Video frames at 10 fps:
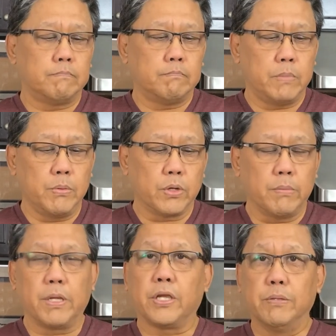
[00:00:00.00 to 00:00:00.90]
People can
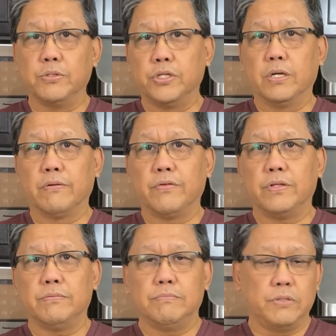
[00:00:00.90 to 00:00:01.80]
make kimchi out of it.
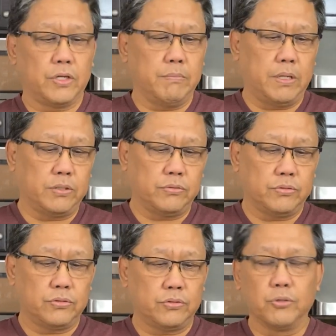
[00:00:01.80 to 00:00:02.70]
You can make
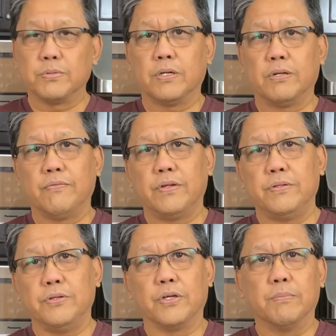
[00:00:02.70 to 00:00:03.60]
soups out of it.
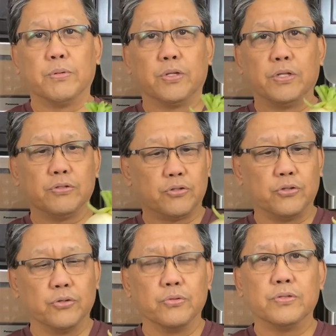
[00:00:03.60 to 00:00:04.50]
You can put it in
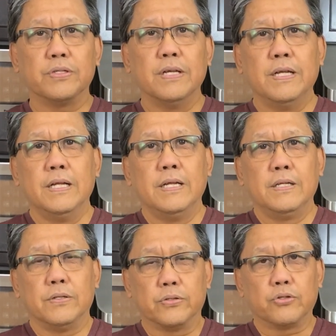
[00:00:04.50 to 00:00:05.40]
stews.
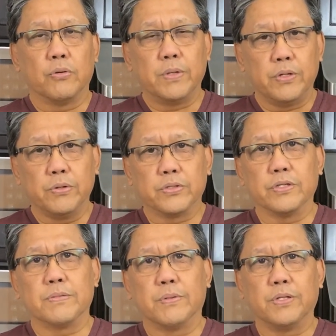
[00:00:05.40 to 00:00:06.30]
There's so many uses,
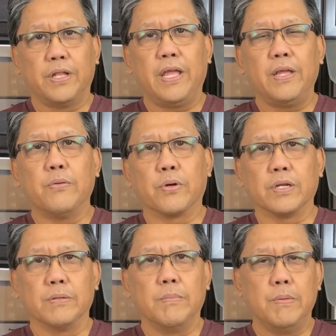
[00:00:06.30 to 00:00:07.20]
but today we're going
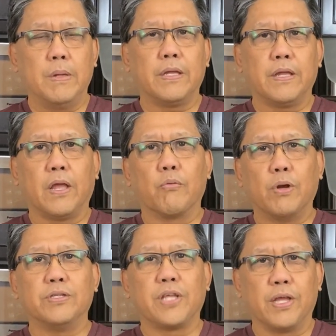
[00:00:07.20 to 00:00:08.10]
to be making a
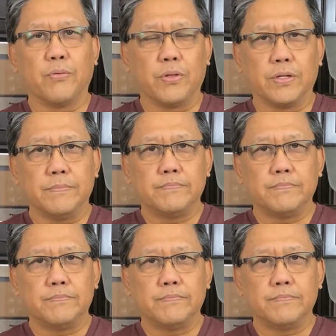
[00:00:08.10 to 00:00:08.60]
rice cake with it.